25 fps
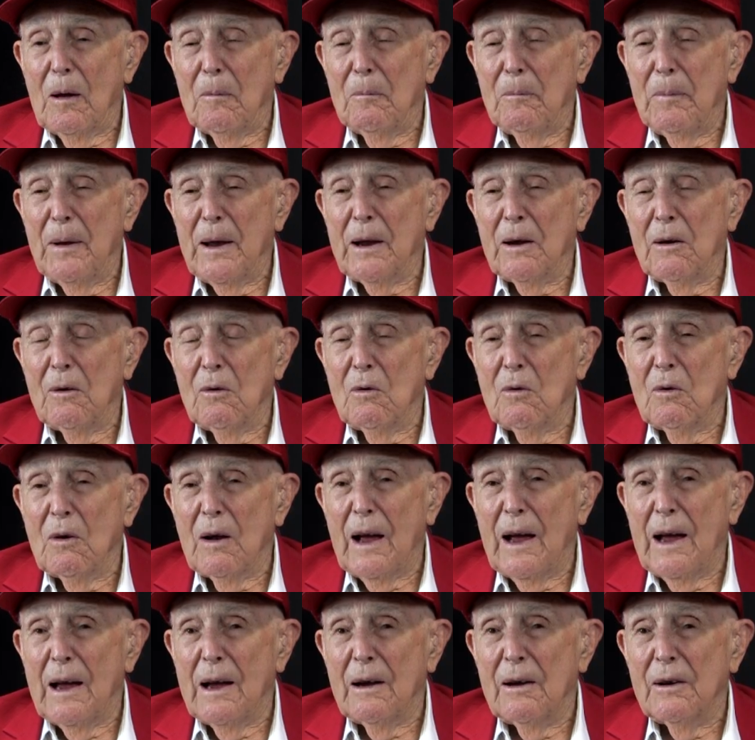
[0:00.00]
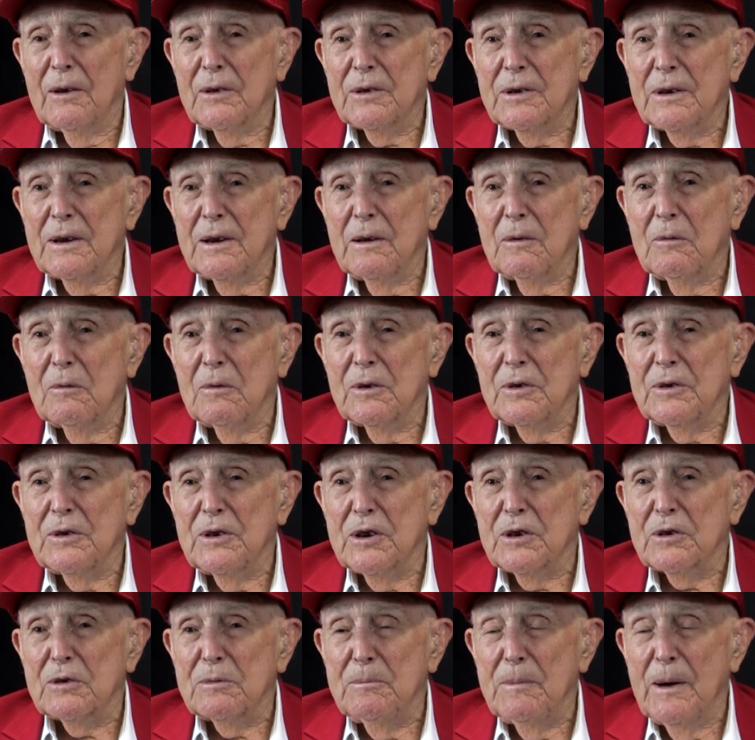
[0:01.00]
big old house that was
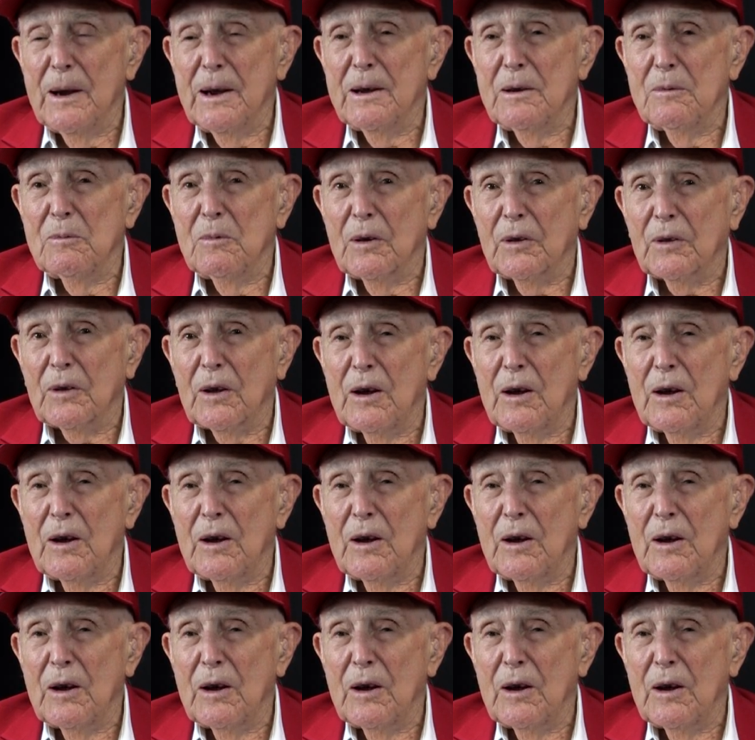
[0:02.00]
just made with